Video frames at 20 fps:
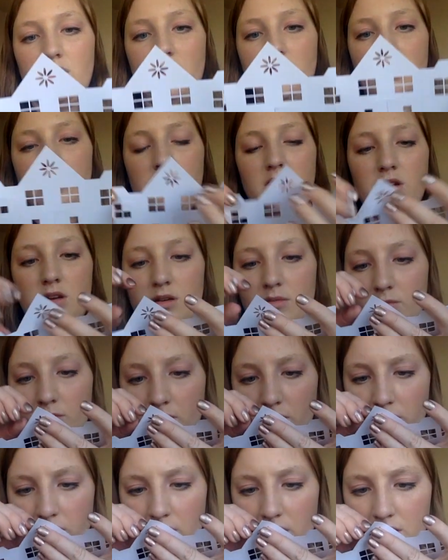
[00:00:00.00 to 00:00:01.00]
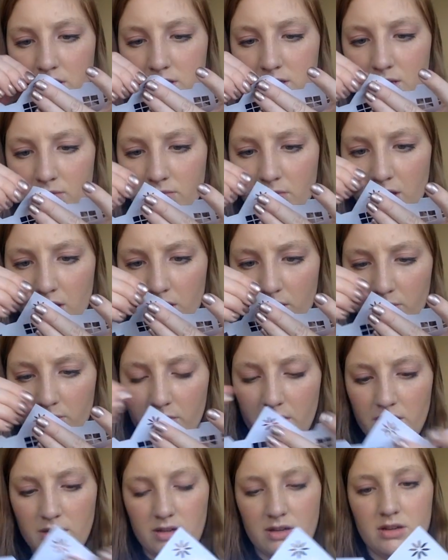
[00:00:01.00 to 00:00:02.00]
We've got something up
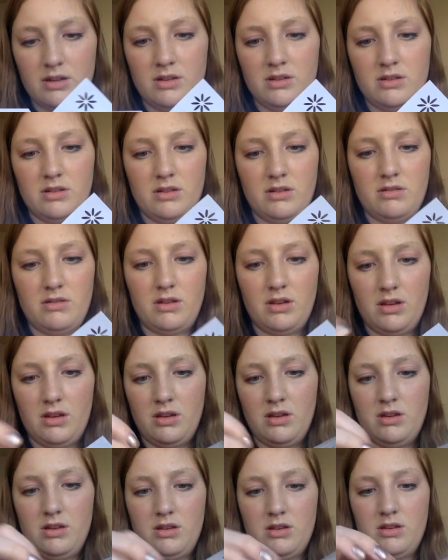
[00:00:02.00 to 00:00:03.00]
here. Okay.